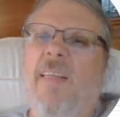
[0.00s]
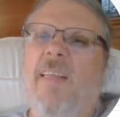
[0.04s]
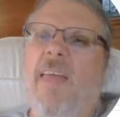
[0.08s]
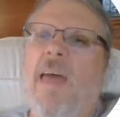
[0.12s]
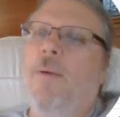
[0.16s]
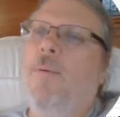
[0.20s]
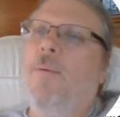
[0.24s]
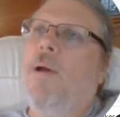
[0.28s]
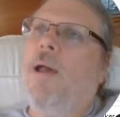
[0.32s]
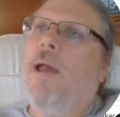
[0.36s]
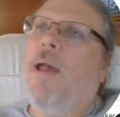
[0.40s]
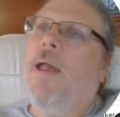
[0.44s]

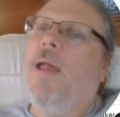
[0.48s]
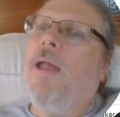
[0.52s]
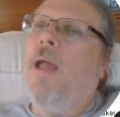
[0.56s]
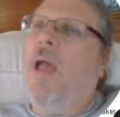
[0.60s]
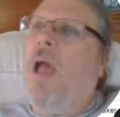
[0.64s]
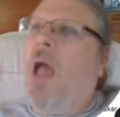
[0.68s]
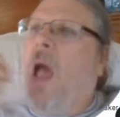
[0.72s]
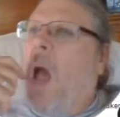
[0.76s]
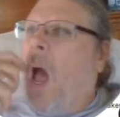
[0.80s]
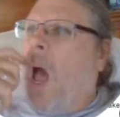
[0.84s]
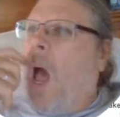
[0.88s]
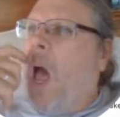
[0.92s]
That way,
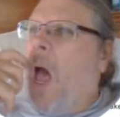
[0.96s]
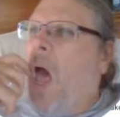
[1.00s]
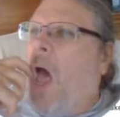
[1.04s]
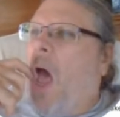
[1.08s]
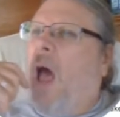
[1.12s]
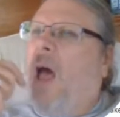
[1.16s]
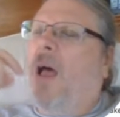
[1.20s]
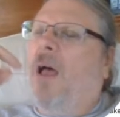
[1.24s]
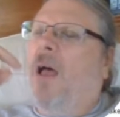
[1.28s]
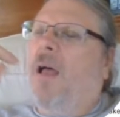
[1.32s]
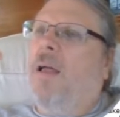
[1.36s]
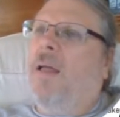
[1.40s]

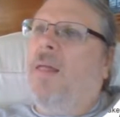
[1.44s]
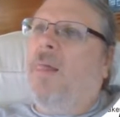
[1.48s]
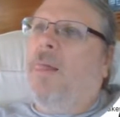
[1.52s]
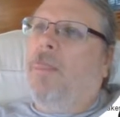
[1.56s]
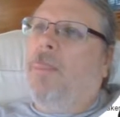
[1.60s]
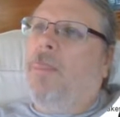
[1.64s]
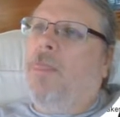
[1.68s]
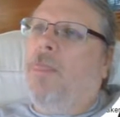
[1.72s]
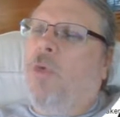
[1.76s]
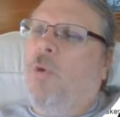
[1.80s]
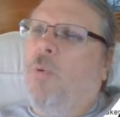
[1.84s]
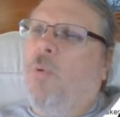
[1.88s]

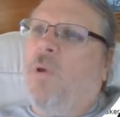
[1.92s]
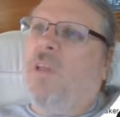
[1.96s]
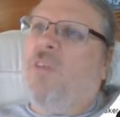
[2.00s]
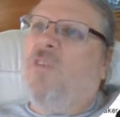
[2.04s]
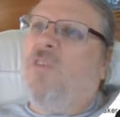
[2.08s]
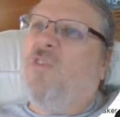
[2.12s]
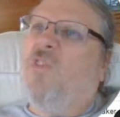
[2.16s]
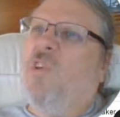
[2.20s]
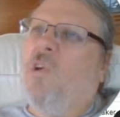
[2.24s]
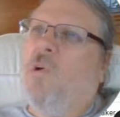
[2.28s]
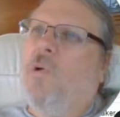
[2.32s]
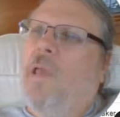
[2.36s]
you can
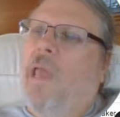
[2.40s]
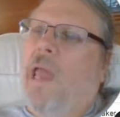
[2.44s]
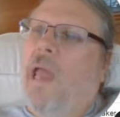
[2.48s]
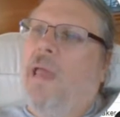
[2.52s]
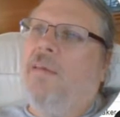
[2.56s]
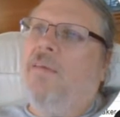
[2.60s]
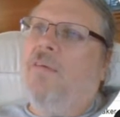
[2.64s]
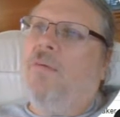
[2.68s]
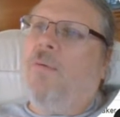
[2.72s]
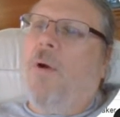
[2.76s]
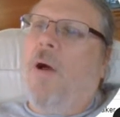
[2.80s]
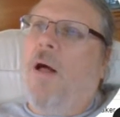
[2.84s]
still
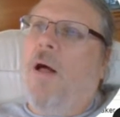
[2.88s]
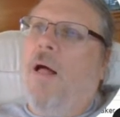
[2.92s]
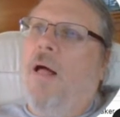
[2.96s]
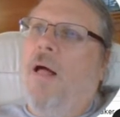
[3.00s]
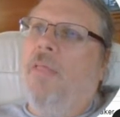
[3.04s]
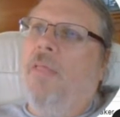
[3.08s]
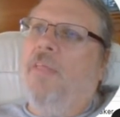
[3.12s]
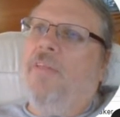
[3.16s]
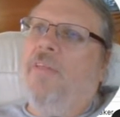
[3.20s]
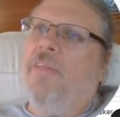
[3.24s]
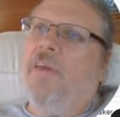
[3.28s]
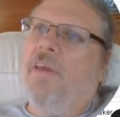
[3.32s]
get to
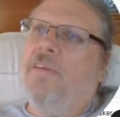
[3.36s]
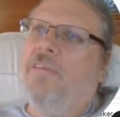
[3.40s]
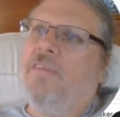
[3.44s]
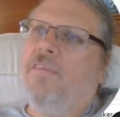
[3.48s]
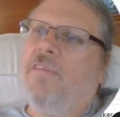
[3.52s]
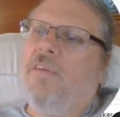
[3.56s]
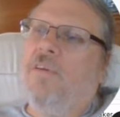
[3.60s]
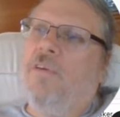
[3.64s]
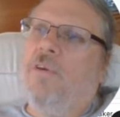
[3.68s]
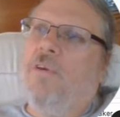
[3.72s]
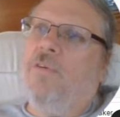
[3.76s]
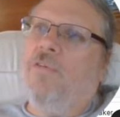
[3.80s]
all the things
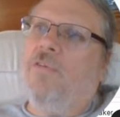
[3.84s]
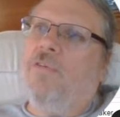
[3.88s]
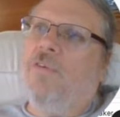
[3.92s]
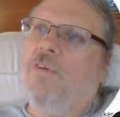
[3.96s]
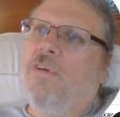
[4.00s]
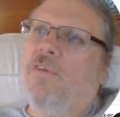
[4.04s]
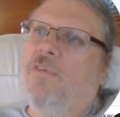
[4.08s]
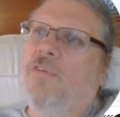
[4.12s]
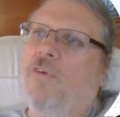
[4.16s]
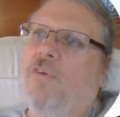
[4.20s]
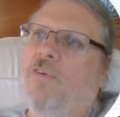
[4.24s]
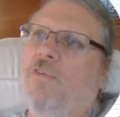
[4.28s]
the user
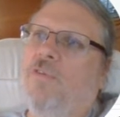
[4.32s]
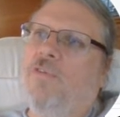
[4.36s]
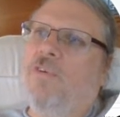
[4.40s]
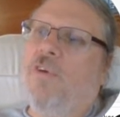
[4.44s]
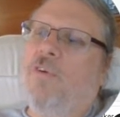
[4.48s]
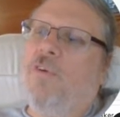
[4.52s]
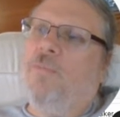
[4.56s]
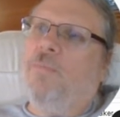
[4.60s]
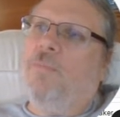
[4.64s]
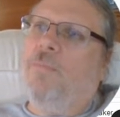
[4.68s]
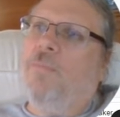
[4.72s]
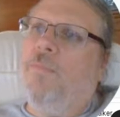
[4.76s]
is used to
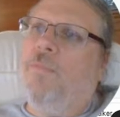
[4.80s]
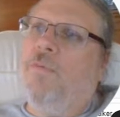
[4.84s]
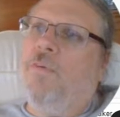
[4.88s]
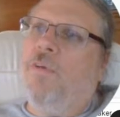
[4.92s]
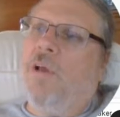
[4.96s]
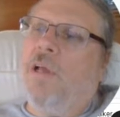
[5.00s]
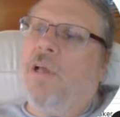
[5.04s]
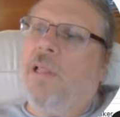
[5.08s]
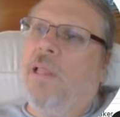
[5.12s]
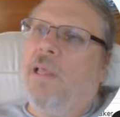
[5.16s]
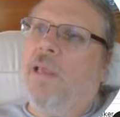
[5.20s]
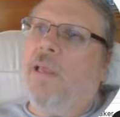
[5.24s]

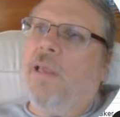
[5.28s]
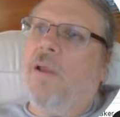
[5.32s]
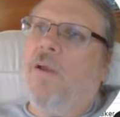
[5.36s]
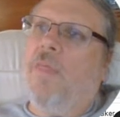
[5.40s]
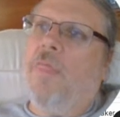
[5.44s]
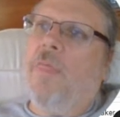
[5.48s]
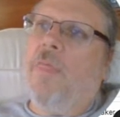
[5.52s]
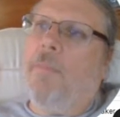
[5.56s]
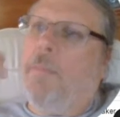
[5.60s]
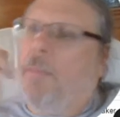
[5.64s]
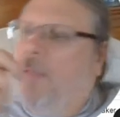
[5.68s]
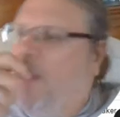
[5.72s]
clicking
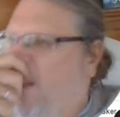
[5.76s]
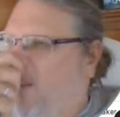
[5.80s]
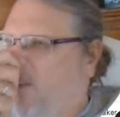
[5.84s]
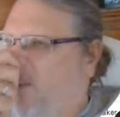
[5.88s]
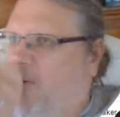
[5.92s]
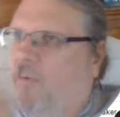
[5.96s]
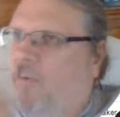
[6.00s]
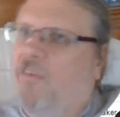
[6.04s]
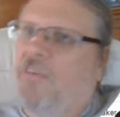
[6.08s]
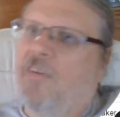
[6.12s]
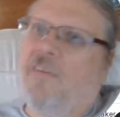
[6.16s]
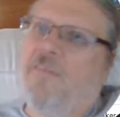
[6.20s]
on the plus.
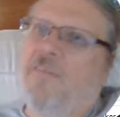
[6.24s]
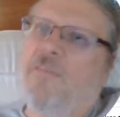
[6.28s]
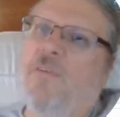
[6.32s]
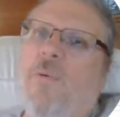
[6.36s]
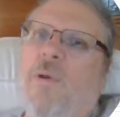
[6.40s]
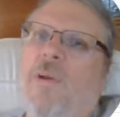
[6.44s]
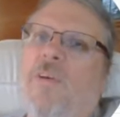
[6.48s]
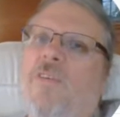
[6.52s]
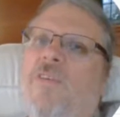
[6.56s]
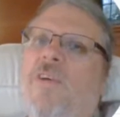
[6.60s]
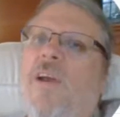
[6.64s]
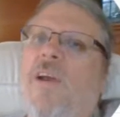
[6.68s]
You just have to
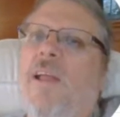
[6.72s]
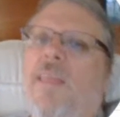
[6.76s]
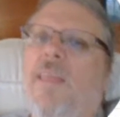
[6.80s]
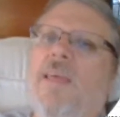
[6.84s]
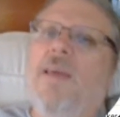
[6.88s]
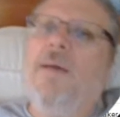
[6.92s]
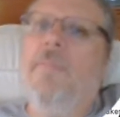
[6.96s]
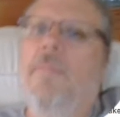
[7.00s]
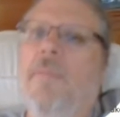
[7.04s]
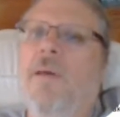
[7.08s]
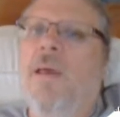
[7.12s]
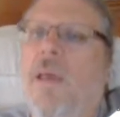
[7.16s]
retrain
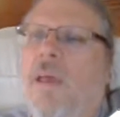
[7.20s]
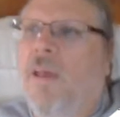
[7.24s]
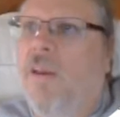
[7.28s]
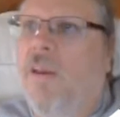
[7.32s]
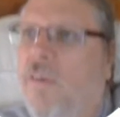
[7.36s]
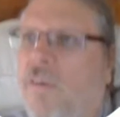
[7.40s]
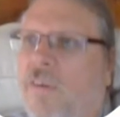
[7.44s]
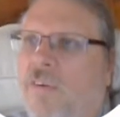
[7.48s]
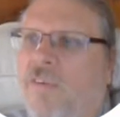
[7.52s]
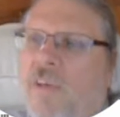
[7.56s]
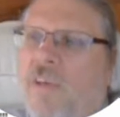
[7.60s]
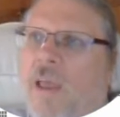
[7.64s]
them
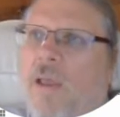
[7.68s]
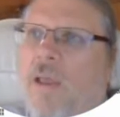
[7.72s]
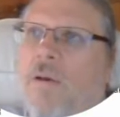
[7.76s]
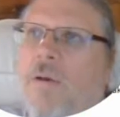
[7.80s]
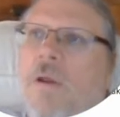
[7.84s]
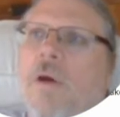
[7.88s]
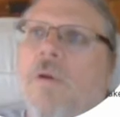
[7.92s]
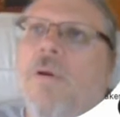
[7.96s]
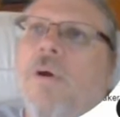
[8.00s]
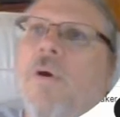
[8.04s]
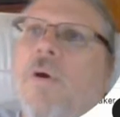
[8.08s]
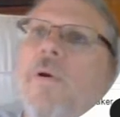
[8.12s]
to say,
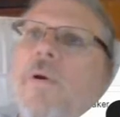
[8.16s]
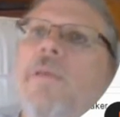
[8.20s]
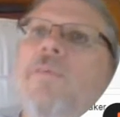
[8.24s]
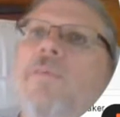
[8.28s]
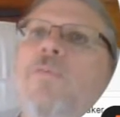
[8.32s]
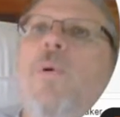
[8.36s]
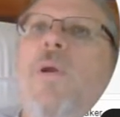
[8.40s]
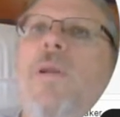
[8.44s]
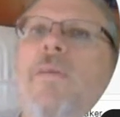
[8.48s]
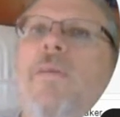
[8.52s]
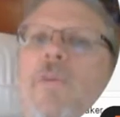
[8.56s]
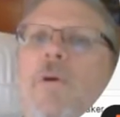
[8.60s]
no, it's
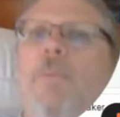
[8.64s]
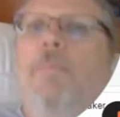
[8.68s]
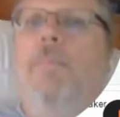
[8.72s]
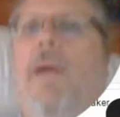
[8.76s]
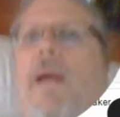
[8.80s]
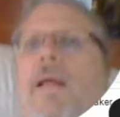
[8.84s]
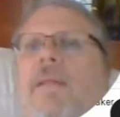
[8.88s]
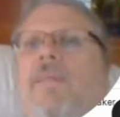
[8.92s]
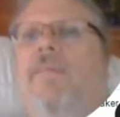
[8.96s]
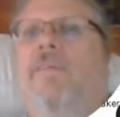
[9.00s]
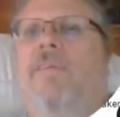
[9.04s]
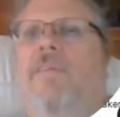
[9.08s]
one of your
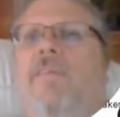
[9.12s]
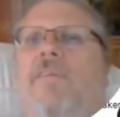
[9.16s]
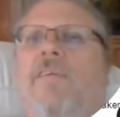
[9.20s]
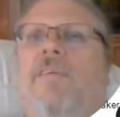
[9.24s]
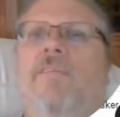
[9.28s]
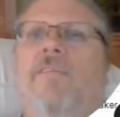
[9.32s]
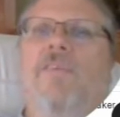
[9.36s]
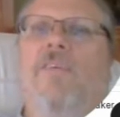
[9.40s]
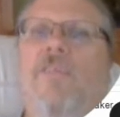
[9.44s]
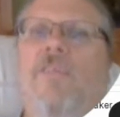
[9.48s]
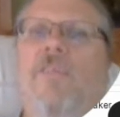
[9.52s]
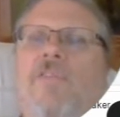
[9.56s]
buttons.
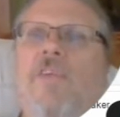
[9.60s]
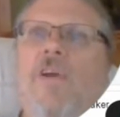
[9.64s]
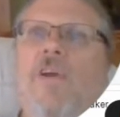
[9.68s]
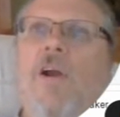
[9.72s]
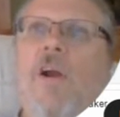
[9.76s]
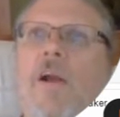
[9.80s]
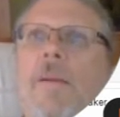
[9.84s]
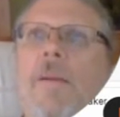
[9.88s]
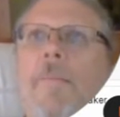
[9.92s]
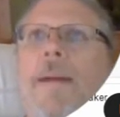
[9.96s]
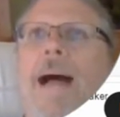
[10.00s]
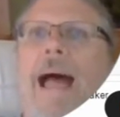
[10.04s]
It's just they're
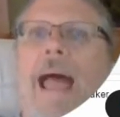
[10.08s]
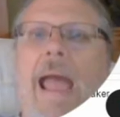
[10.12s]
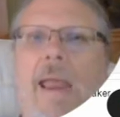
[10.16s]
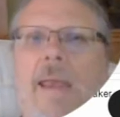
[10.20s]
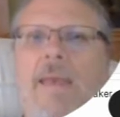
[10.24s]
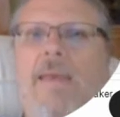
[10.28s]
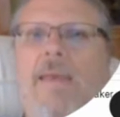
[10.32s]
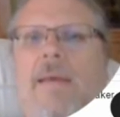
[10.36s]
combined.